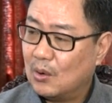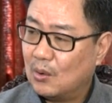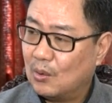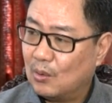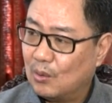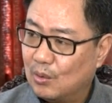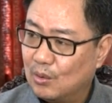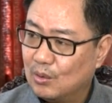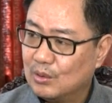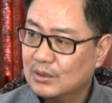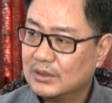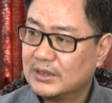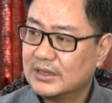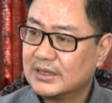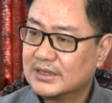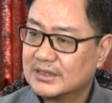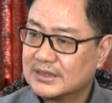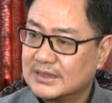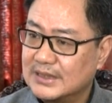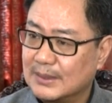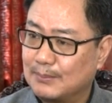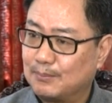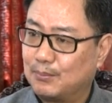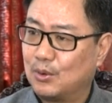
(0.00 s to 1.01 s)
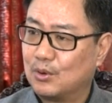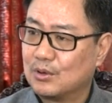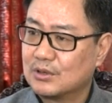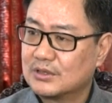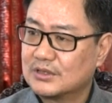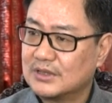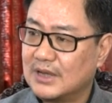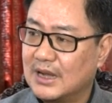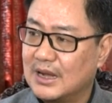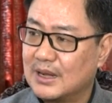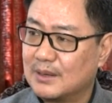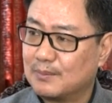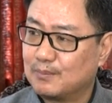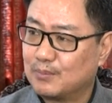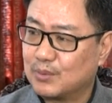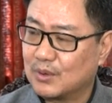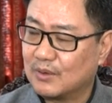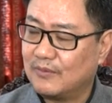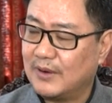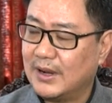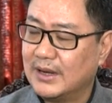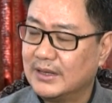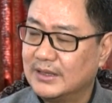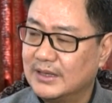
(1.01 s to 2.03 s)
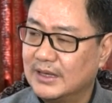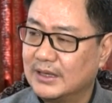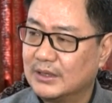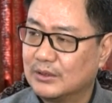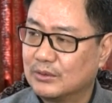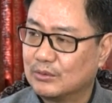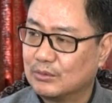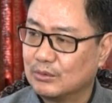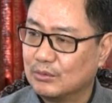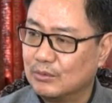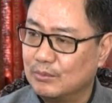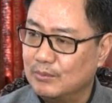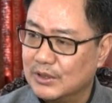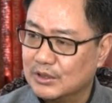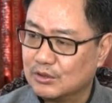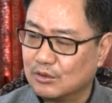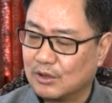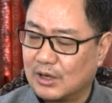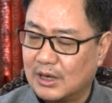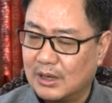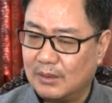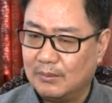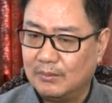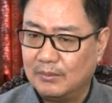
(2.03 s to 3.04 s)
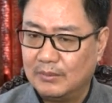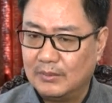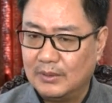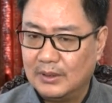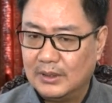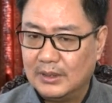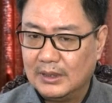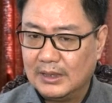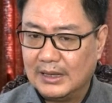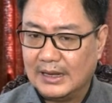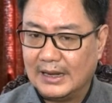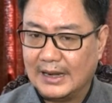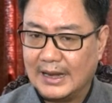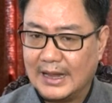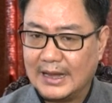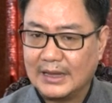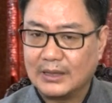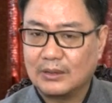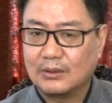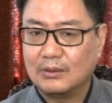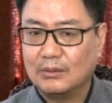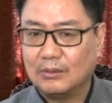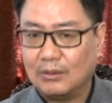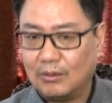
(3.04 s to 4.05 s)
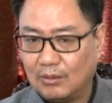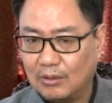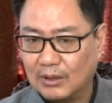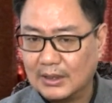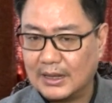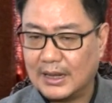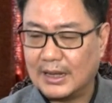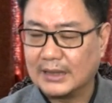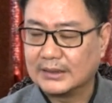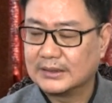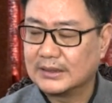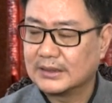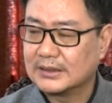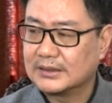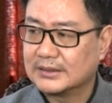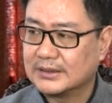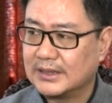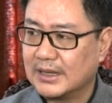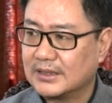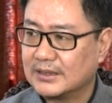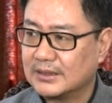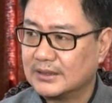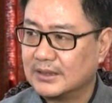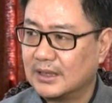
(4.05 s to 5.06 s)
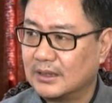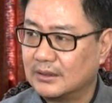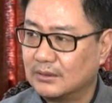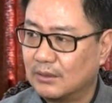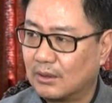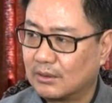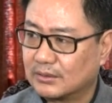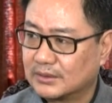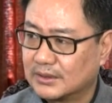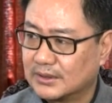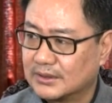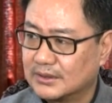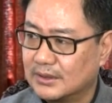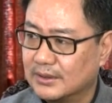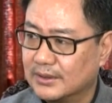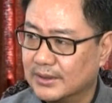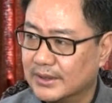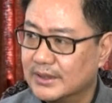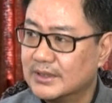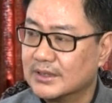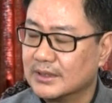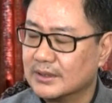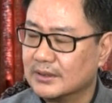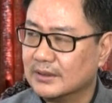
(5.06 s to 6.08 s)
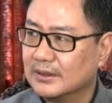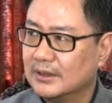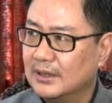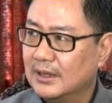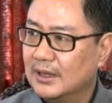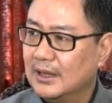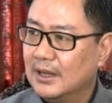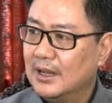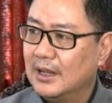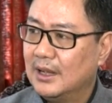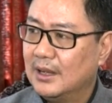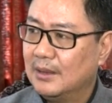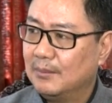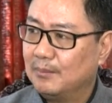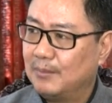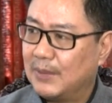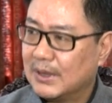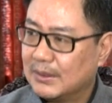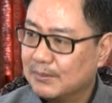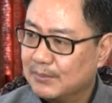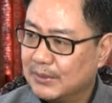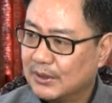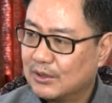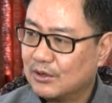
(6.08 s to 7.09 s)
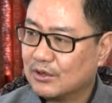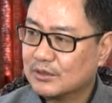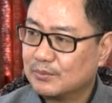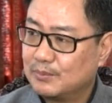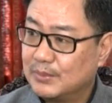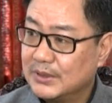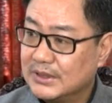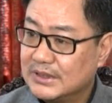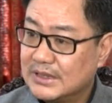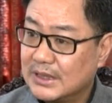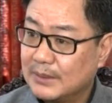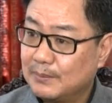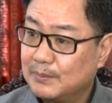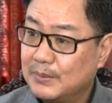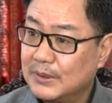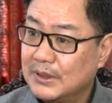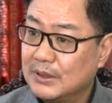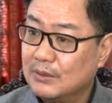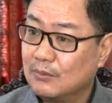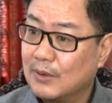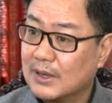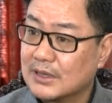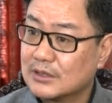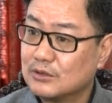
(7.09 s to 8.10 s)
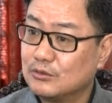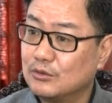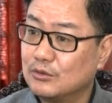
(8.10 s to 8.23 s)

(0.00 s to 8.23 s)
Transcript: All the supports are provided to Mizoram like all other states in the northeastern region. But because B J P was